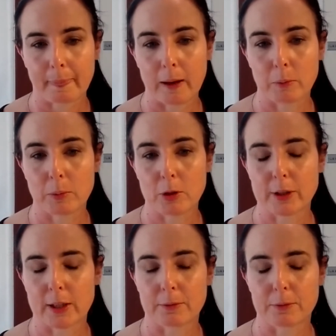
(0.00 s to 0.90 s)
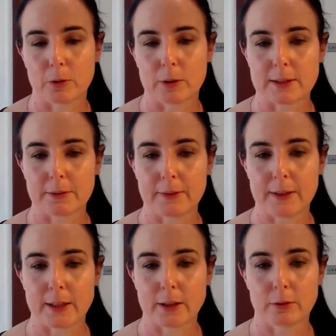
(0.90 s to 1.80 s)
And what we're looking for is a
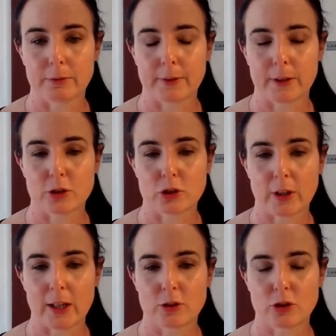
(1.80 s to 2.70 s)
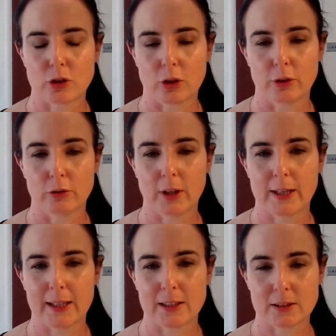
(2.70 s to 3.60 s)
feeling of a stretch on the right
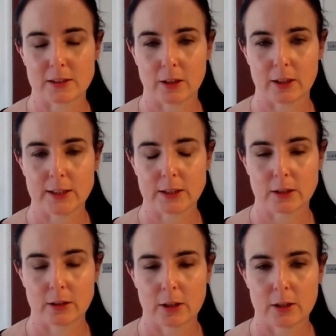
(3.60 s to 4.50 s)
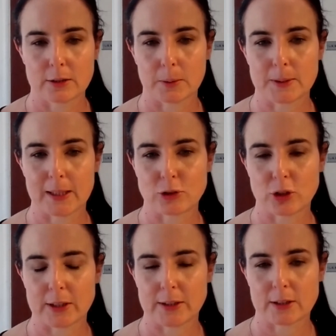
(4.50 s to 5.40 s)
hand side. So it's
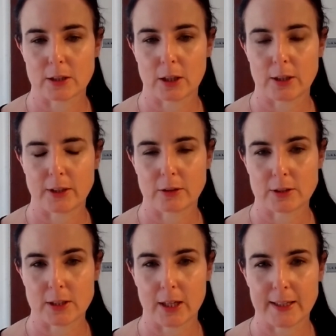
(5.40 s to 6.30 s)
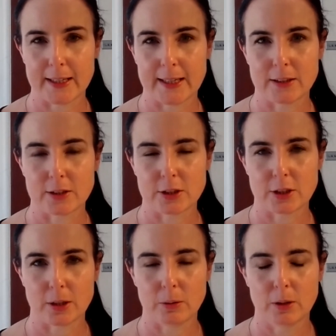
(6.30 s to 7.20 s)
actually the side that you're turning
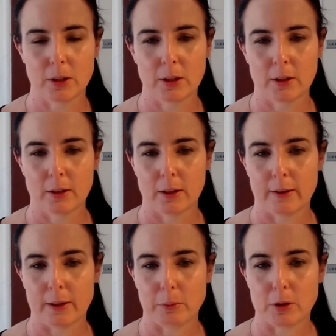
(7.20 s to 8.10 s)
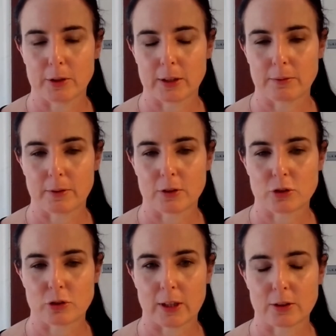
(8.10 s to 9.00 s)
into that we're looking for the
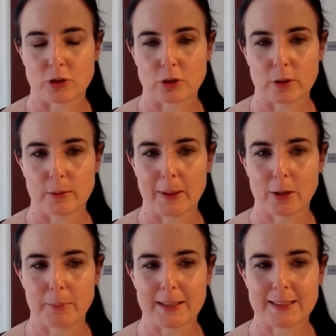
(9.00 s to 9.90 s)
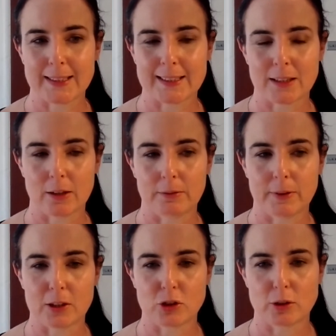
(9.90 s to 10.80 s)
stretch. You may not be able to get it at
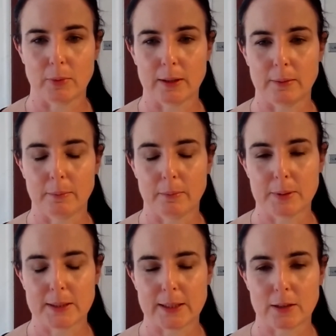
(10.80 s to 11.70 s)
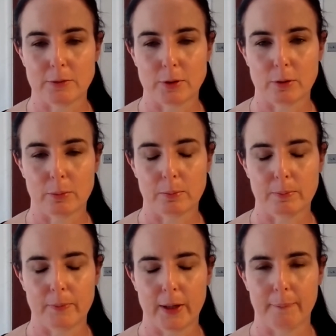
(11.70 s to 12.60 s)
first. You might, particularly if you're
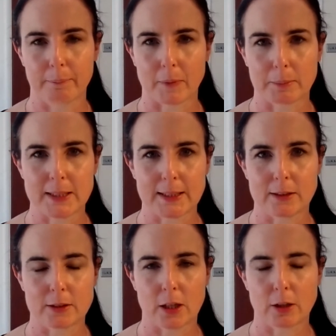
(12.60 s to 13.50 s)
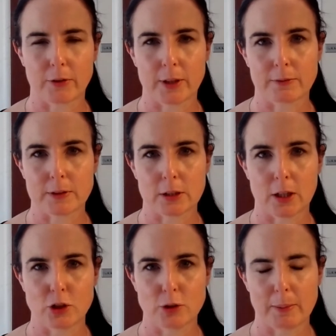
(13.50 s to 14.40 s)
particularly tight on the other
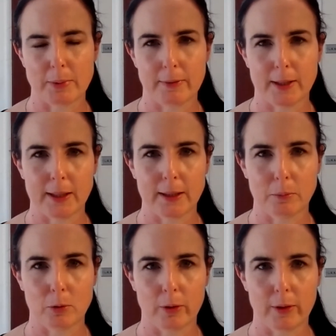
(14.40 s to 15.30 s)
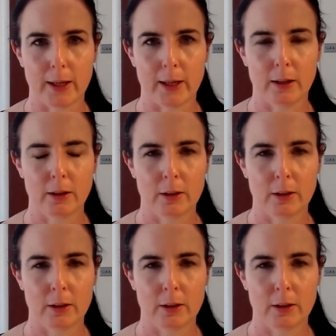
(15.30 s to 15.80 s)
side, you might be feeling it more there.